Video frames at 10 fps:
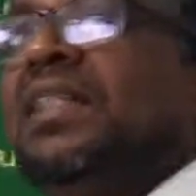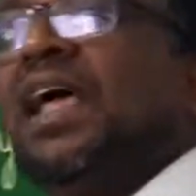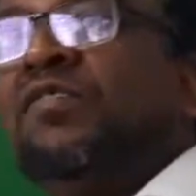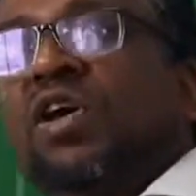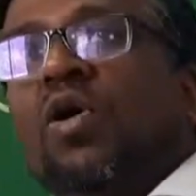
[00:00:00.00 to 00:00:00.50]

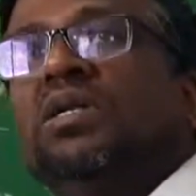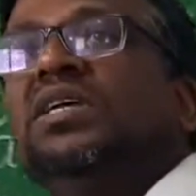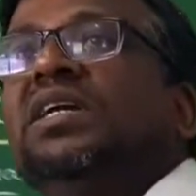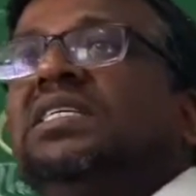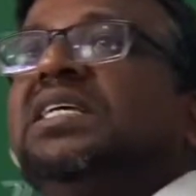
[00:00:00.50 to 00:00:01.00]
Then we
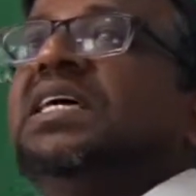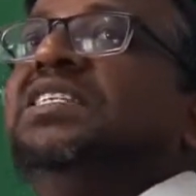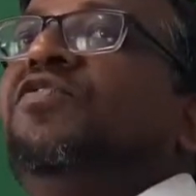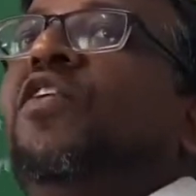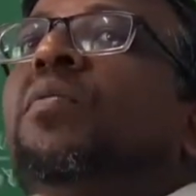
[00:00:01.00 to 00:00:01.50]
also discussed
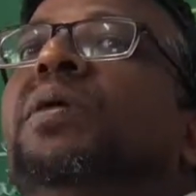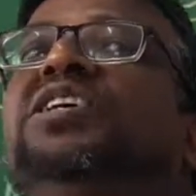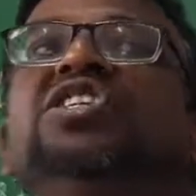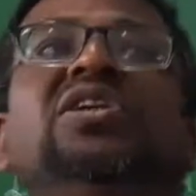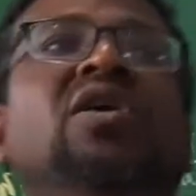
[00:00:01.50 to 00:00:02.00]
the
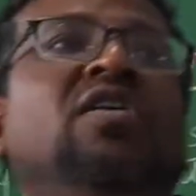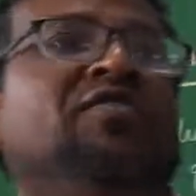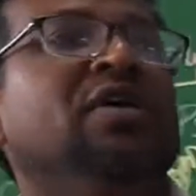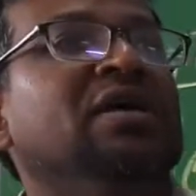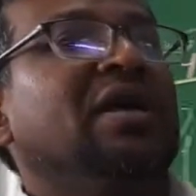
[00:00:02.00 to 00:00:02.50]
formation of
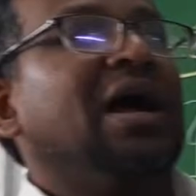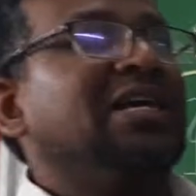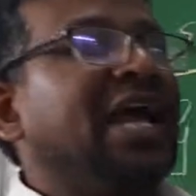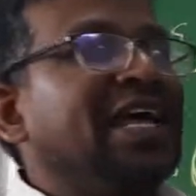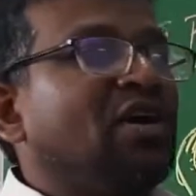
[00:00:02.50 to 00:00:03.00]
a
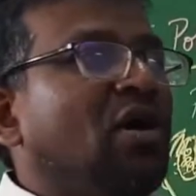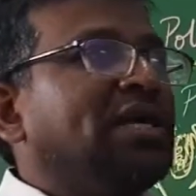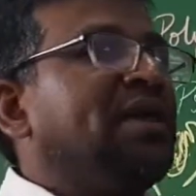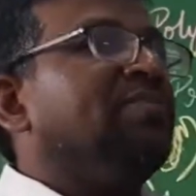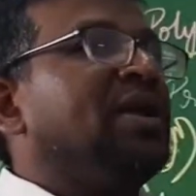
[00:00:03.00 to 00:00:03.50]
dicot
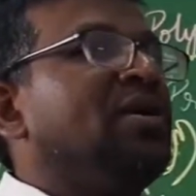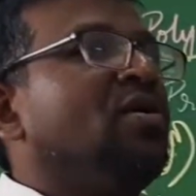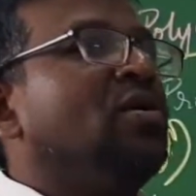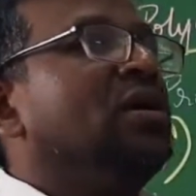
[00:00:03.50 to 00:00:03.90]
embryo